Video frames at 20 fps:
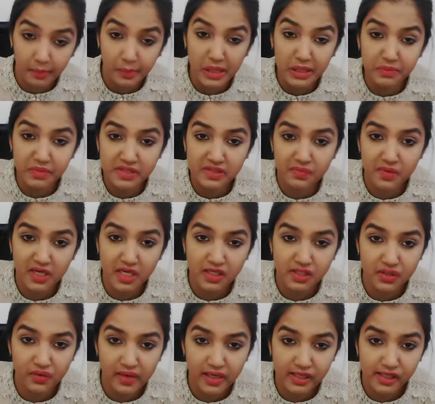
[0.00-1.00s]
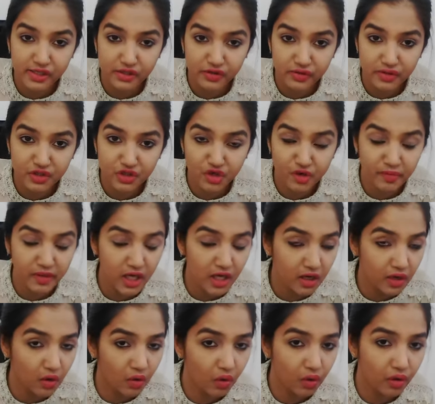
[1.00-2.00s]
I might be speaking directly to the
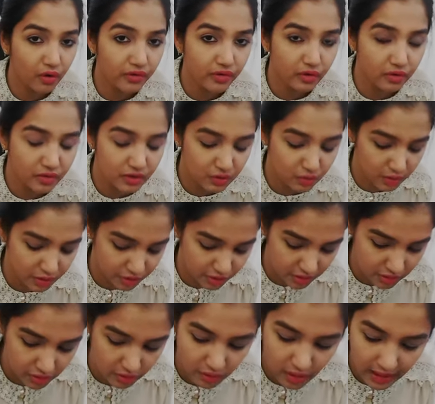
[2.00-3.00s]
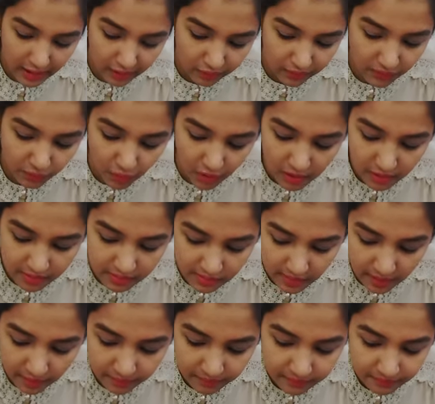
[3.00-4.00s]
Gemini or the Crosswatcher. You know how it works,
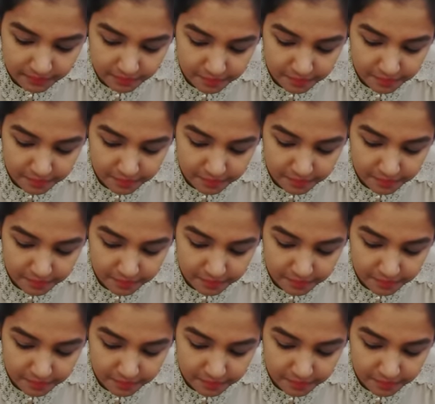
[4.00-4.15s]
yeah?